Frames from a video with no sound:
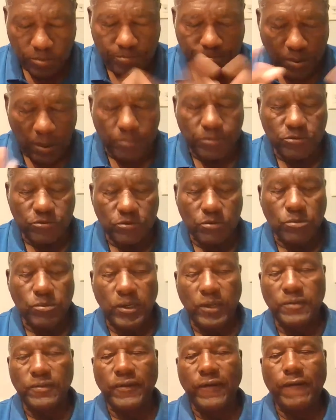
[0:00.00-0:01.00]
publisher
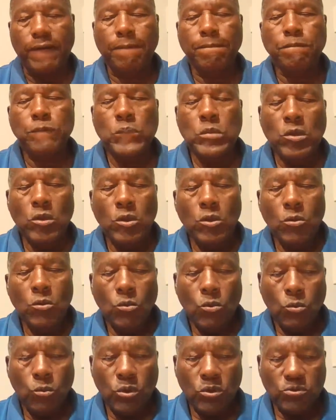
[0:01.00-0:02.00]
right now,
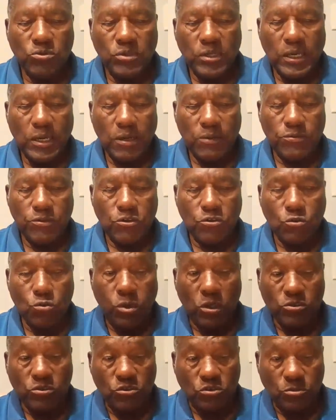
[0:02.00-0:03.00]
with now these
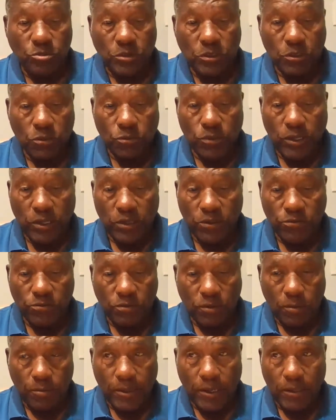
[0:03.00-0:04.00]
questions being raised
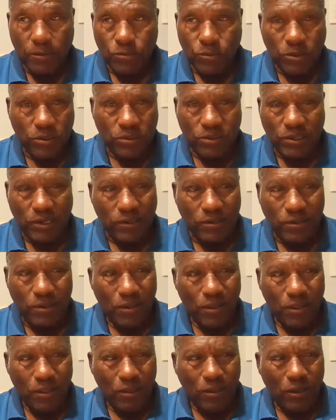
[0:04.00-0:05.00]
about whether or not
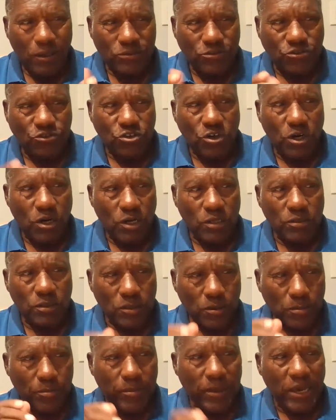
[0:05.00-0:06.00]
a chart in
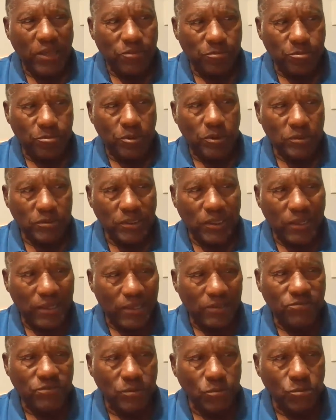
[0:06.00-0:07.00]
a math book that
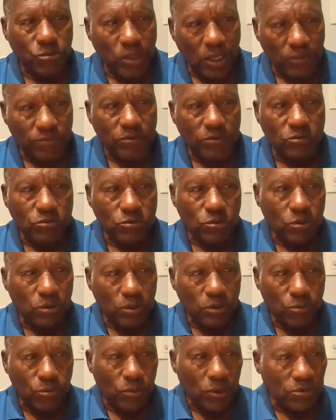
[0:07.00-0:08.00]
has some relevance or
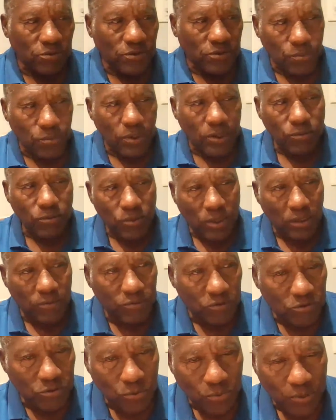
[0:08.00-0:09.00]
indirect
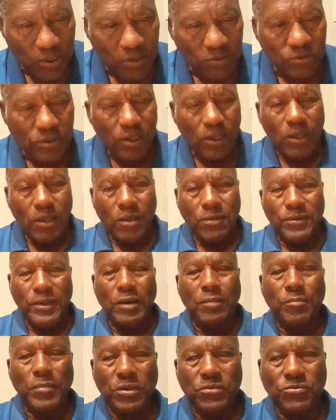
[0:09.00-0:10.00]
relevance to race now
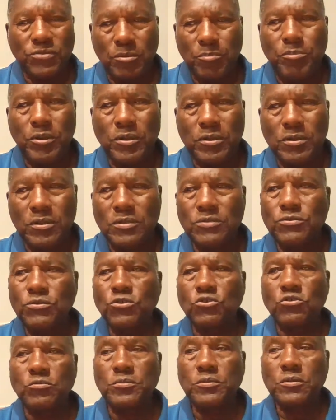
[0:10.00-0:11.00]
makes the book
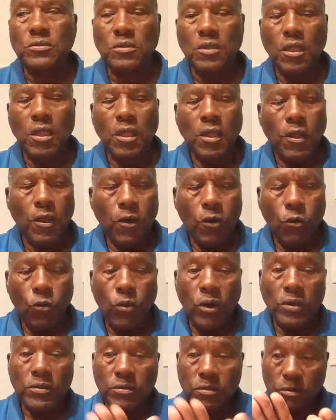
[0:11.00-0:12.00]
unusable.
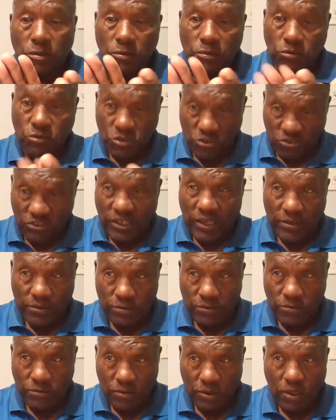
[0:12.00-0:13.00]
What
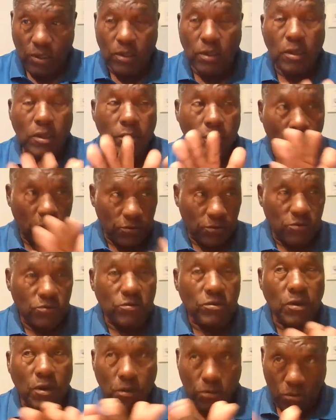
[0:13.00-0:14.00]
DeSantis and
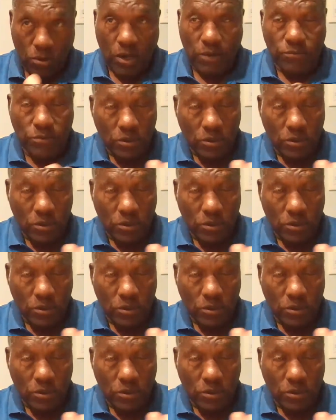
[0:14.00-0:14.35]
others around